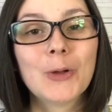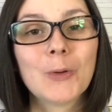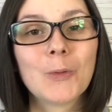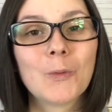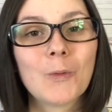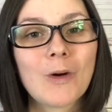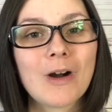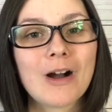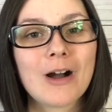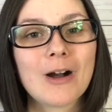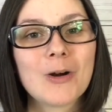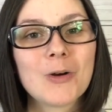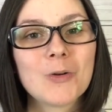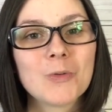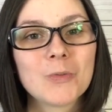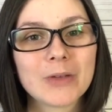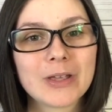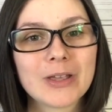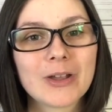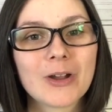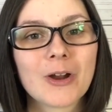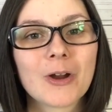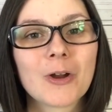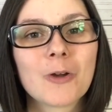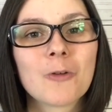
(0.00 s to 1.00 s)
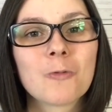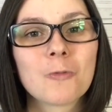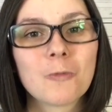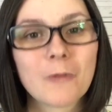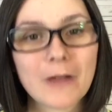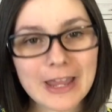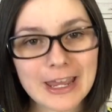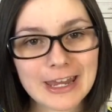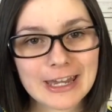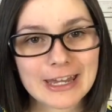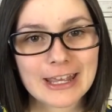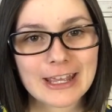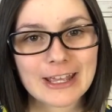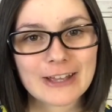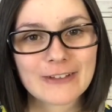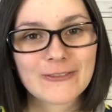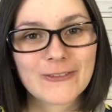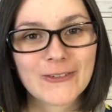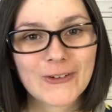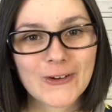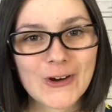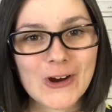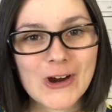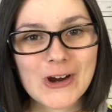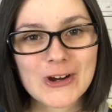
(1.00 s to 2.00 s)
while we are waiting
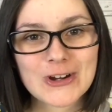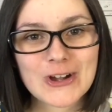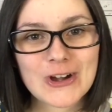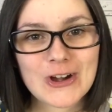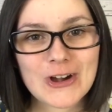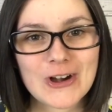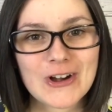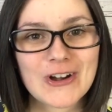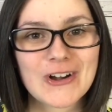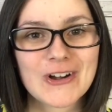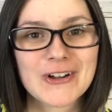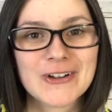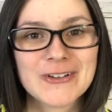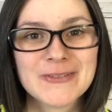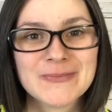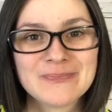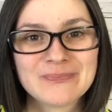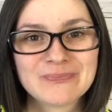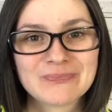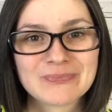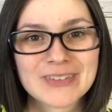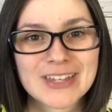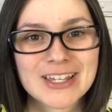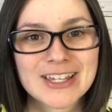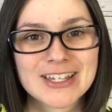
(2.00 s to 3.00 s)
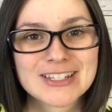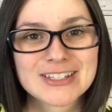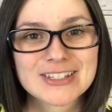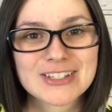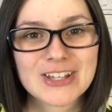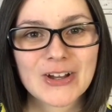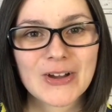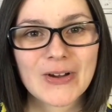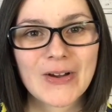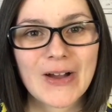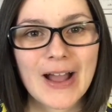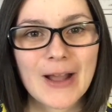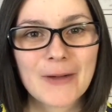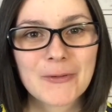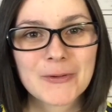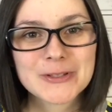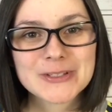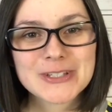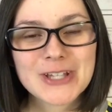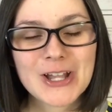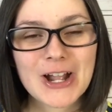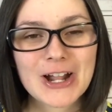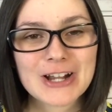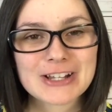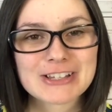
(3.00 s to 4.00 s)
for our call. So I will
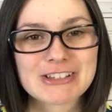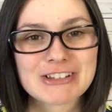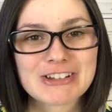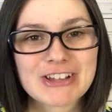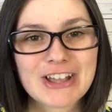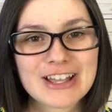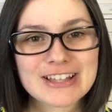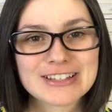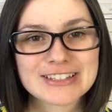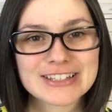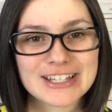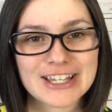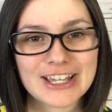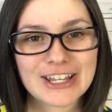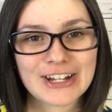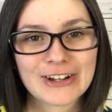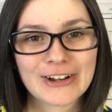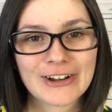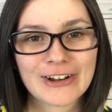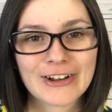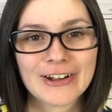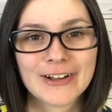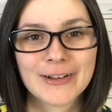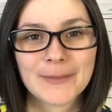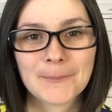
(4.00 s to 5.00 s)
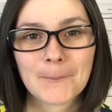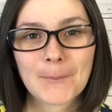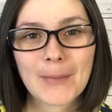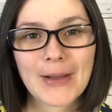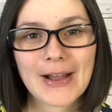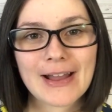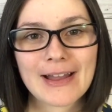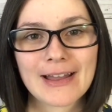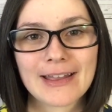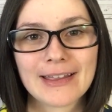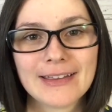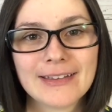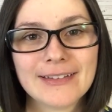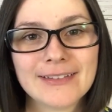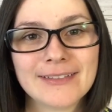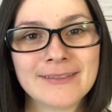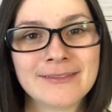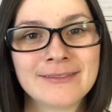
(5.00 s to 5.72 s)
talk to you guys later. Bye.